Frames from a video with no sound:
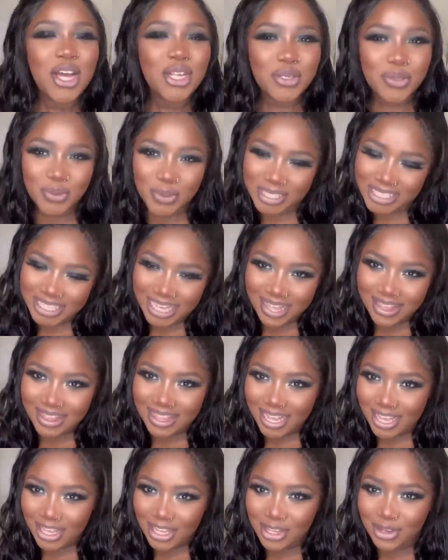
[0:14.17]
to say
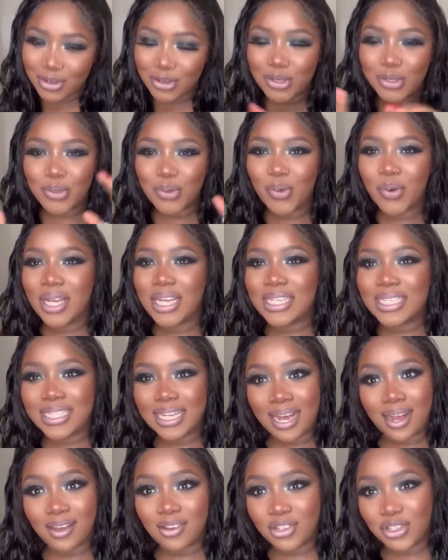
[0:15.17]
thank you to
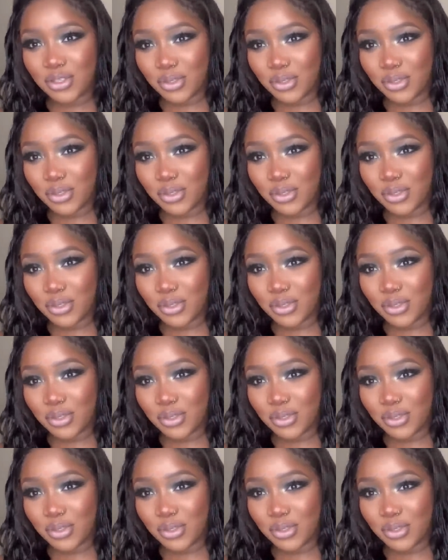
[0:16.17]
Italo